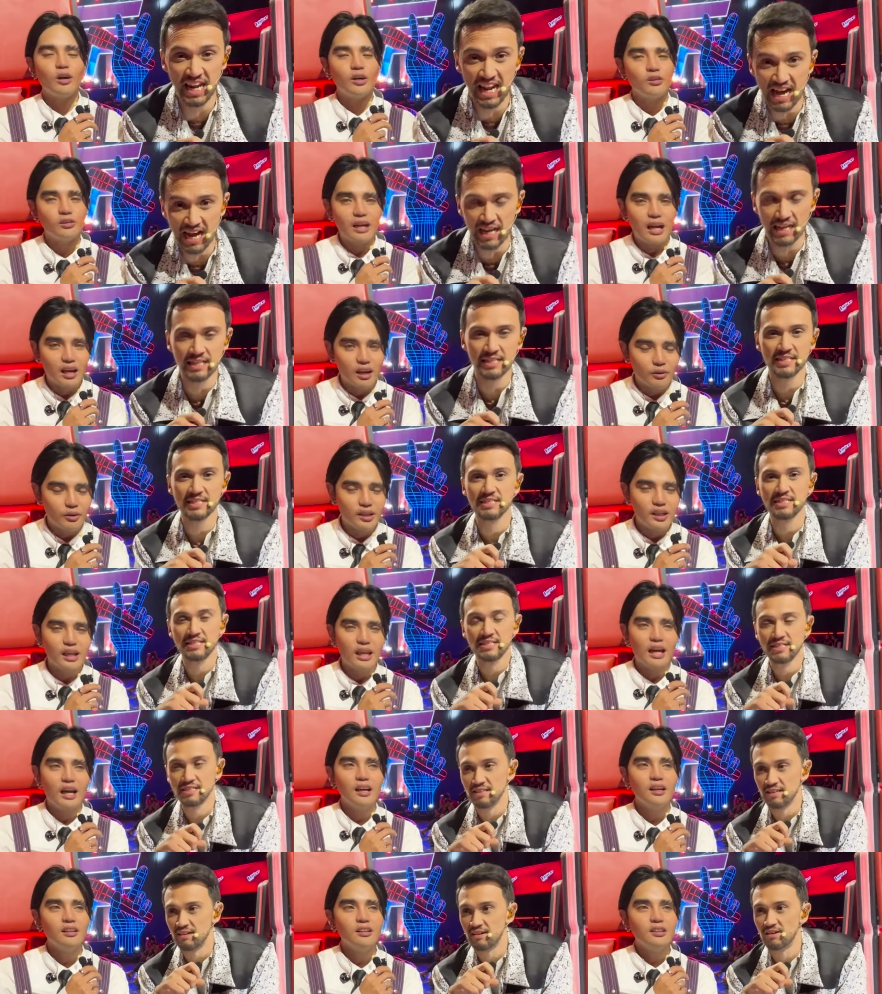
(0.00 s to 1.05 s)
Speaker 1: nila.
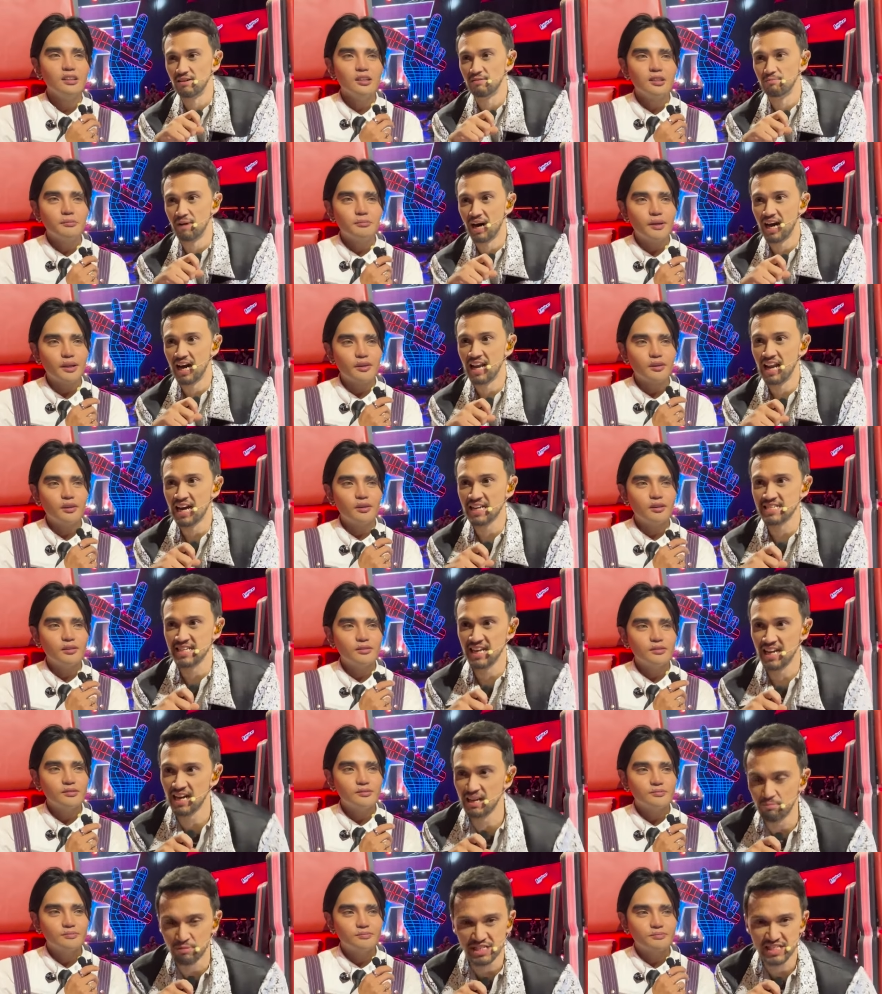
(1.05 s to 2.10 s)
Bahala
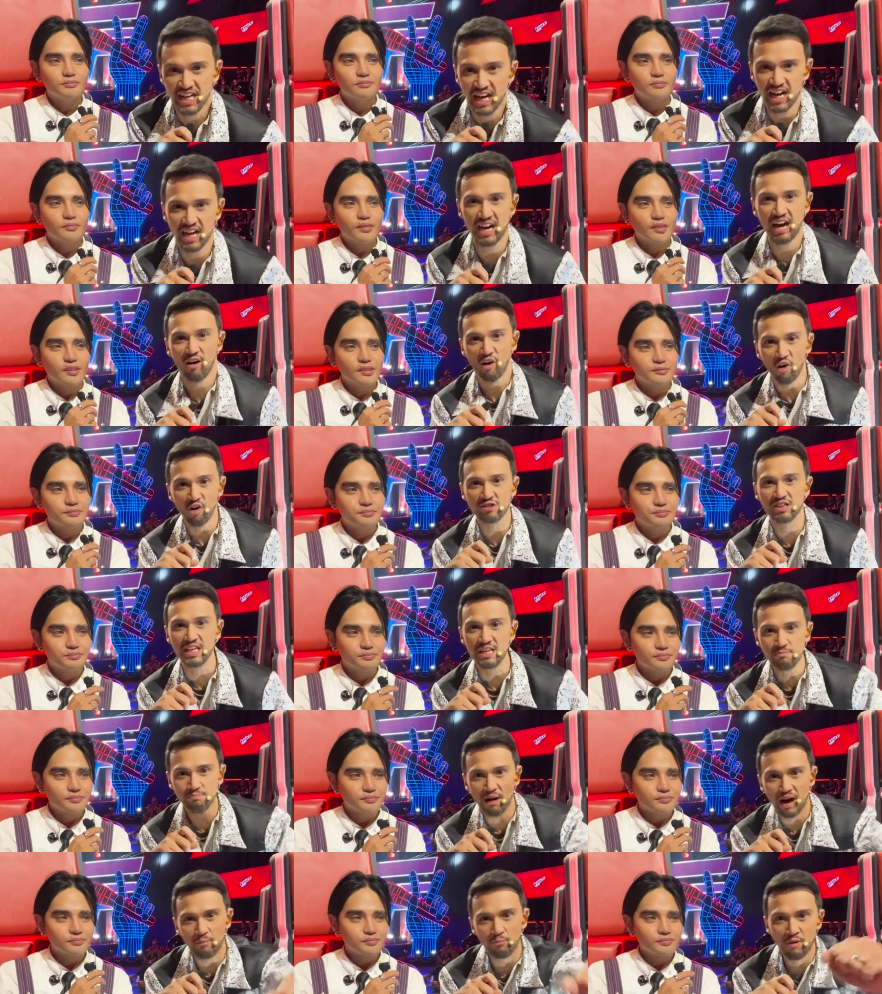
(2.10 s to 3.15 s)
sila. Basta ako,
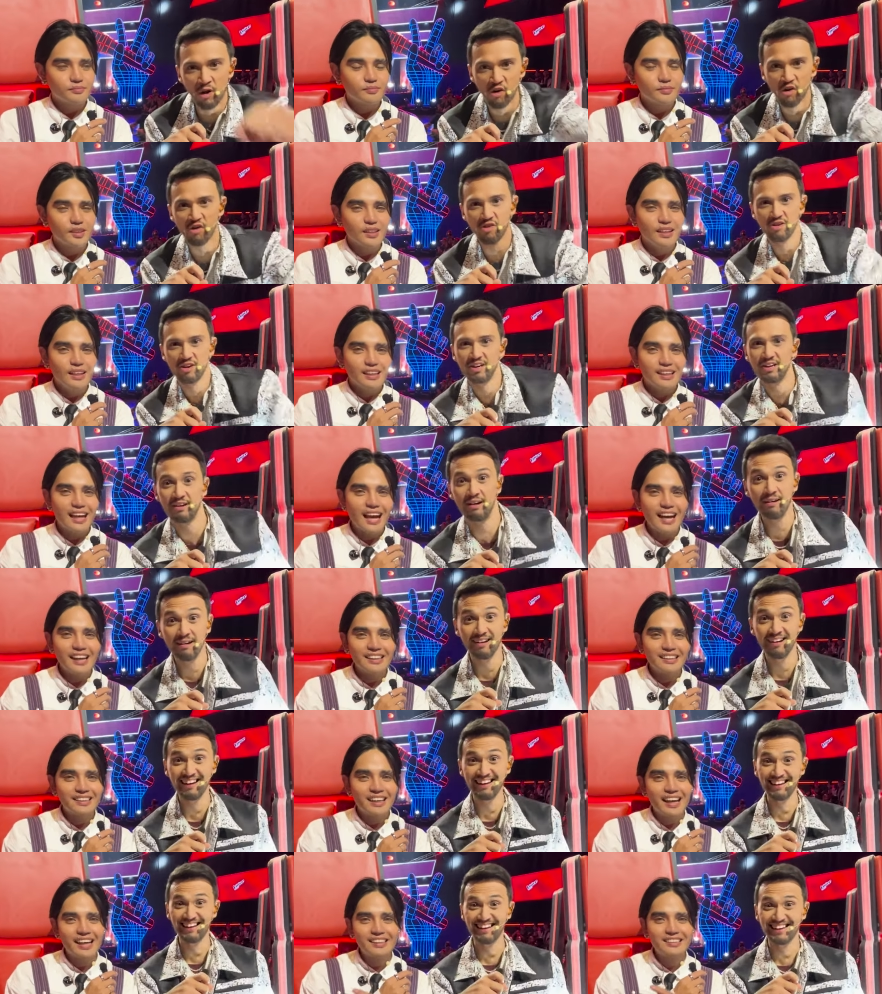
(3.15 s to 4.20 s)
Team Pablo.
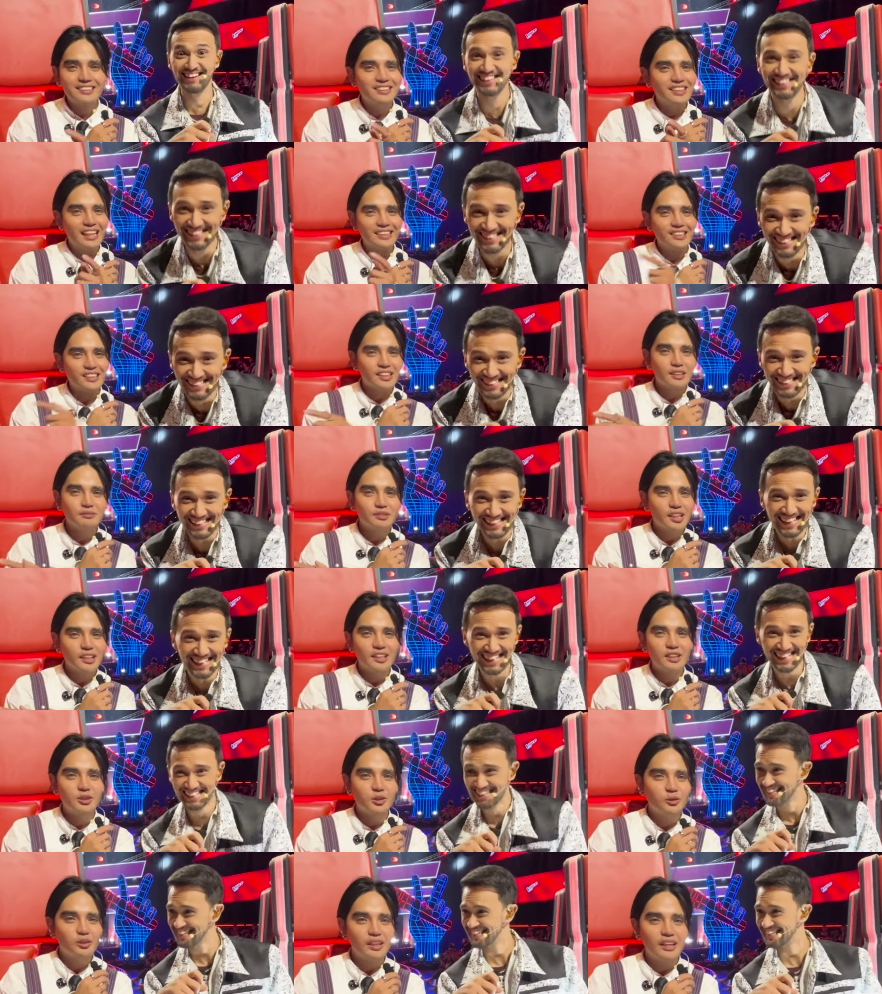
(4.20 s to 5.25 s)
Speaker 2: Kahit, kahit nasa team siya
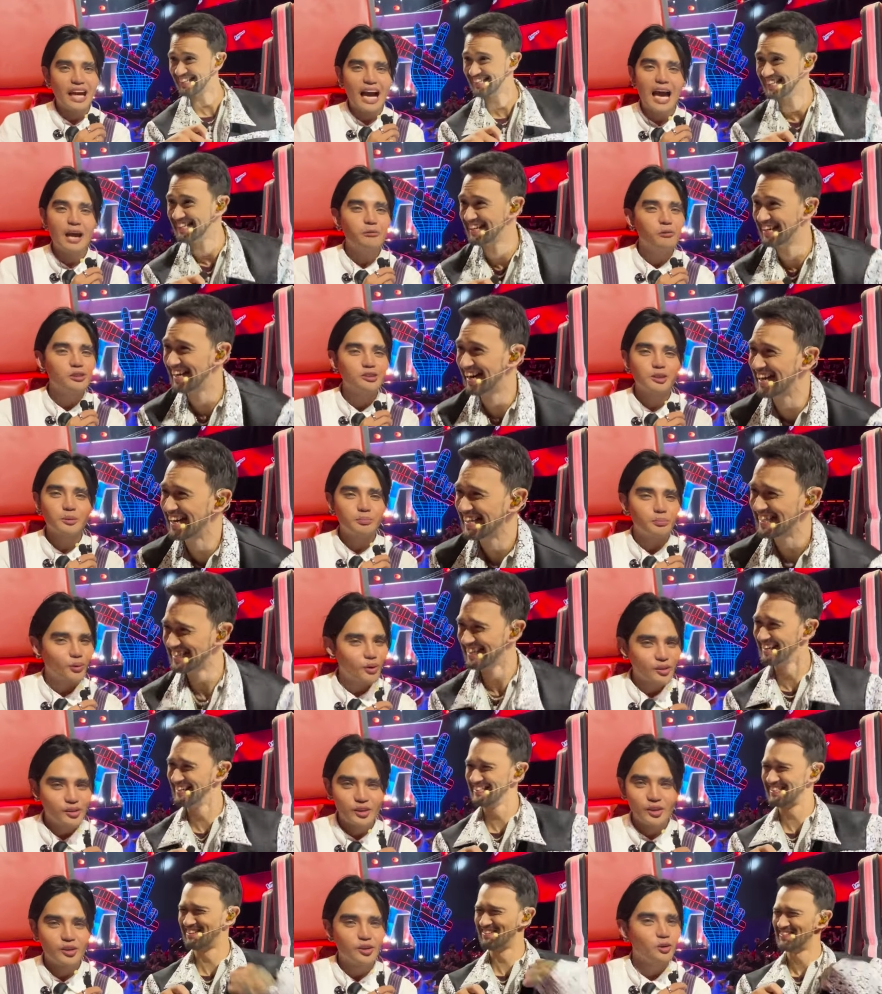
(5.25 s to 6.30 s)
ni Julie, I will
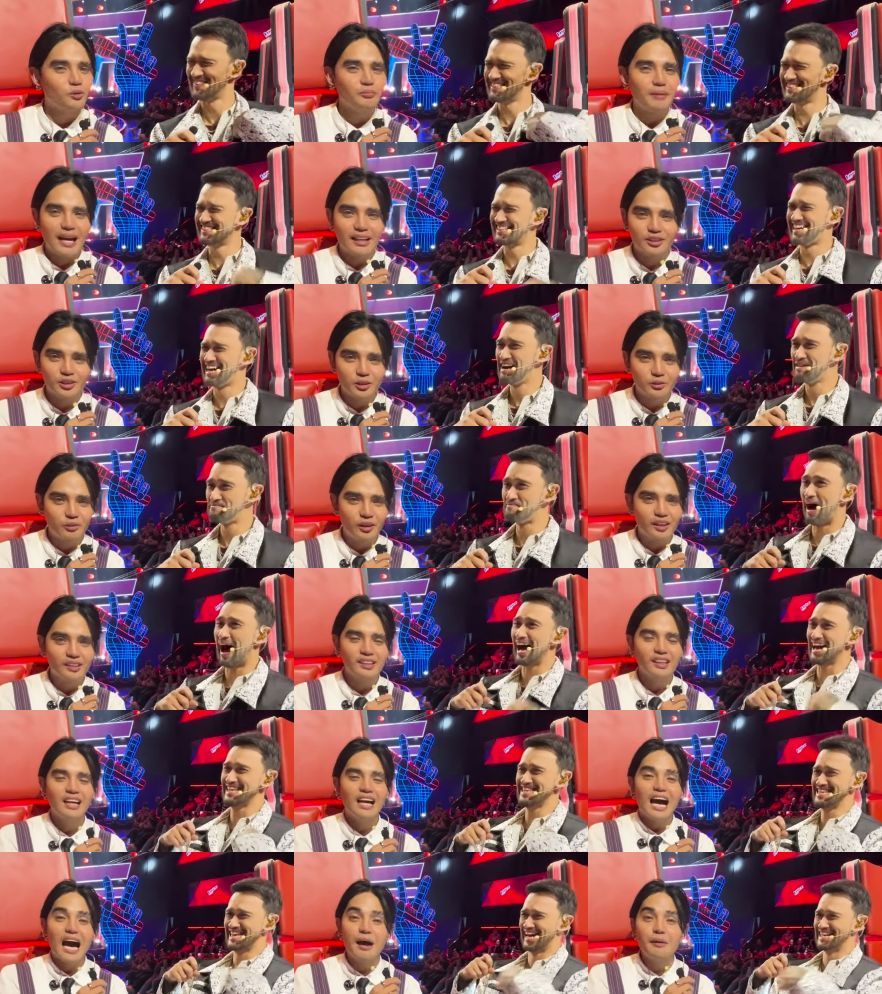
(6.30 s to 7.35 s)
support her no matter what.
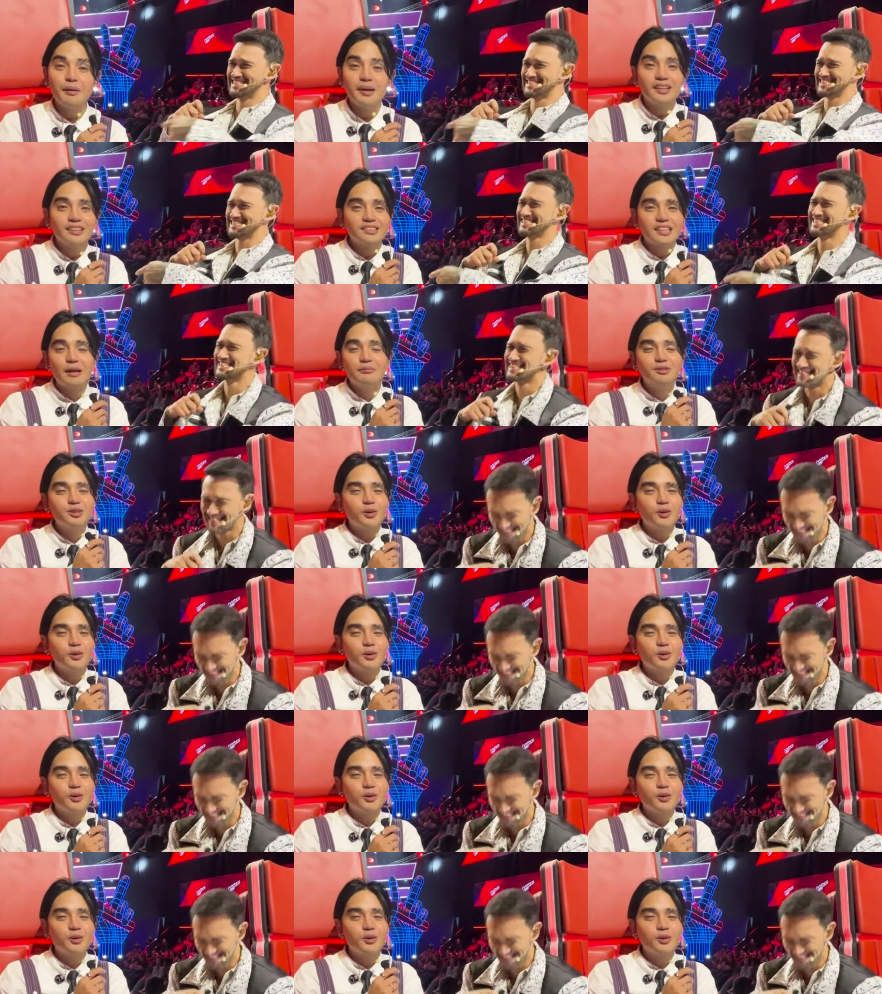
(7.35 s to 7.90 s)
Yes. I'm, I'm